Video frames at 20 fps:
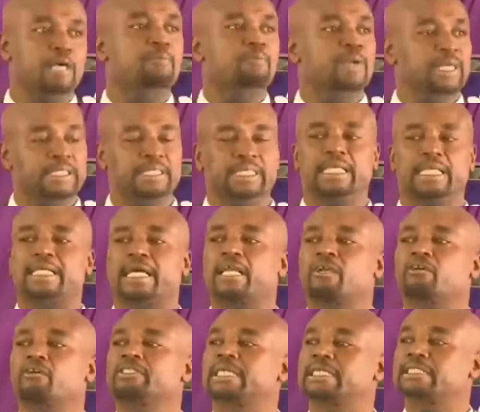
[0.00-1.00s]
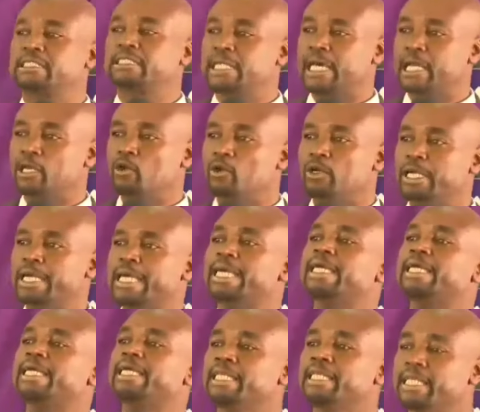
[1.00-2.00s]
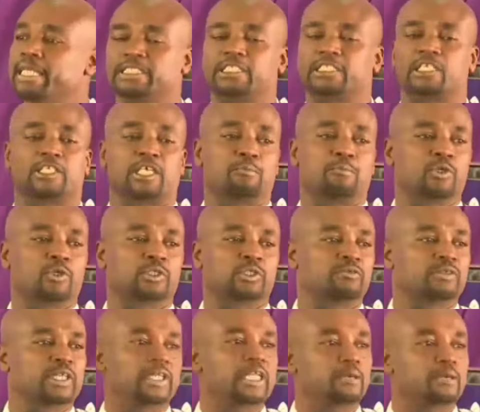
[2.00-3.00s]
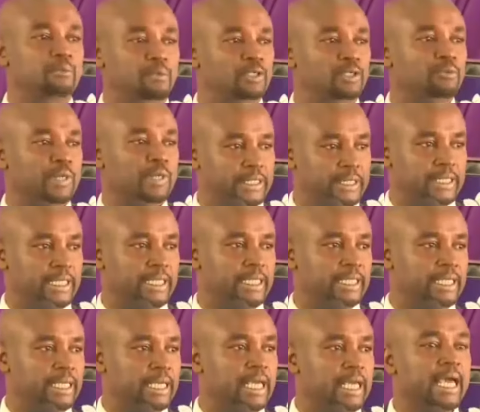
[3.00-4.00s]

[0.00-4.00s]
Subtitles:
The President cannot succeed alone. He needs the support of the Deputy President.